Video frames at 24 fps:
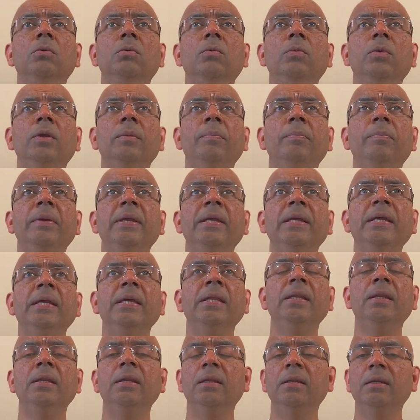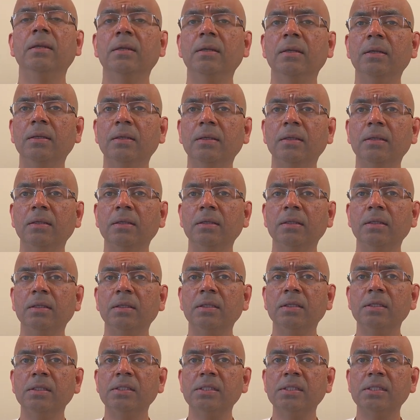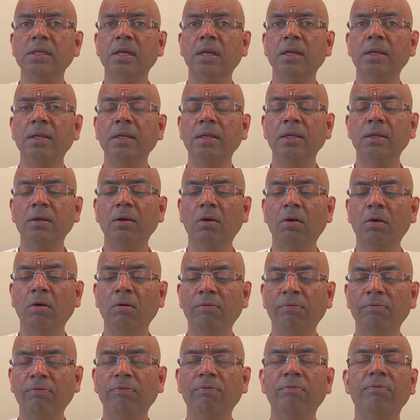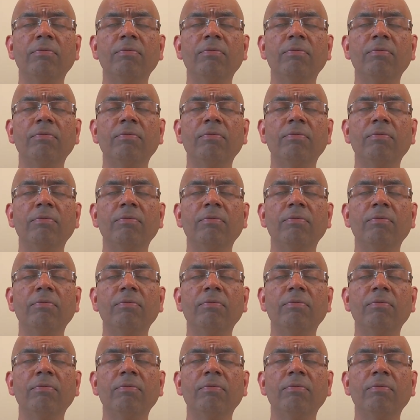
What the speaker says: we begin the study of